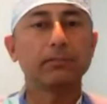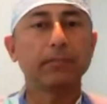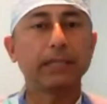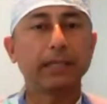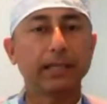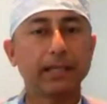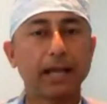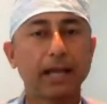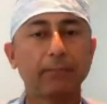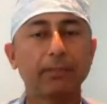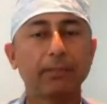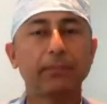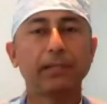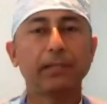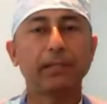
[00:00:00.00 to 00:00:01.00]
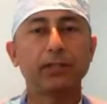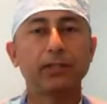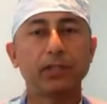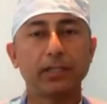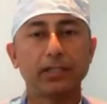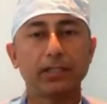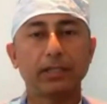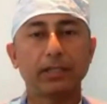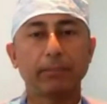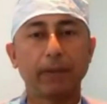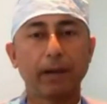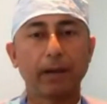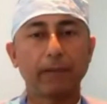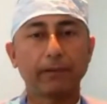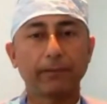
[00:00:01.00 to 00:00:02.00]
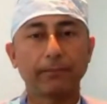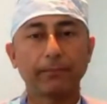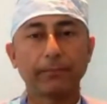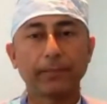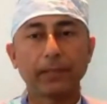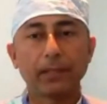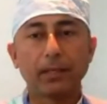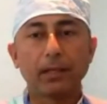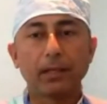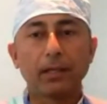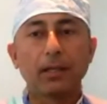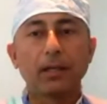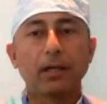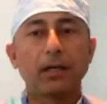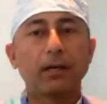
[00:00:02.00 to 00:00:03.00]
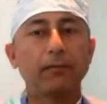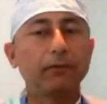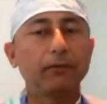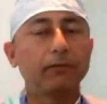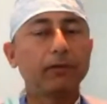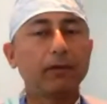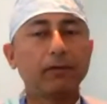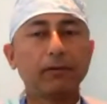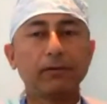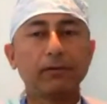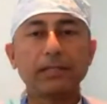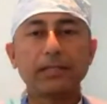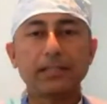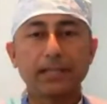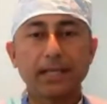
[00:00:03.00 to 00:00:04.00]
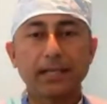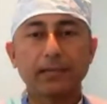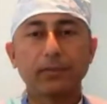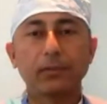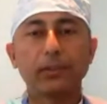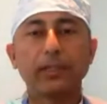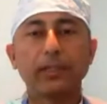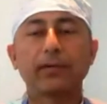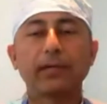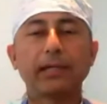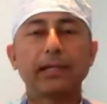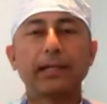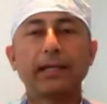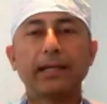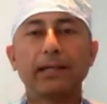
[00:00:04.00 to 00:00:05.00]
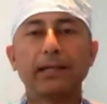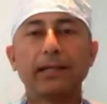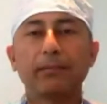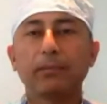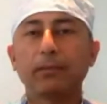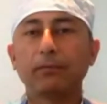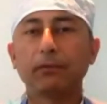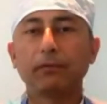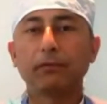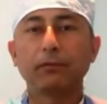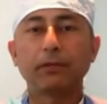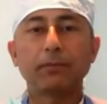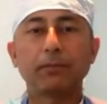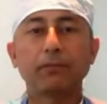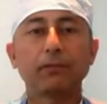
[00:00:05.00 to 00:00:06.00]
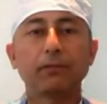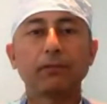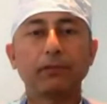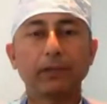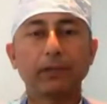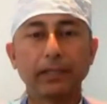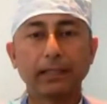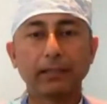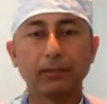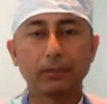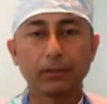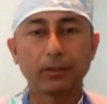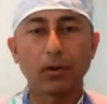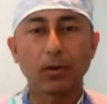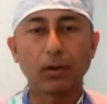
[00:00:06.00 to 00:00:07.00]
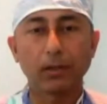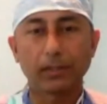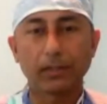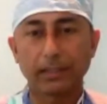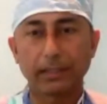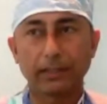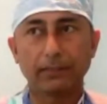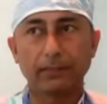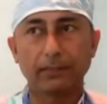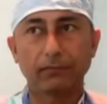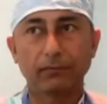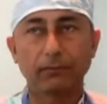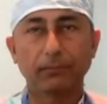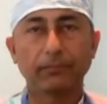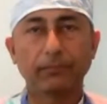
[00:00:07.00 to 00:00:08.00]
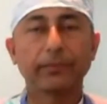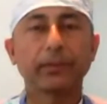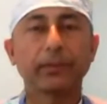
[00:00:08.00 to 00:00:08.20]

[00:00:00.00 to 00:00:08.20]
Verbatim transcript: being adaptable and changing power. We've never reached that holy grail yet, but we've come up with very good alternatives.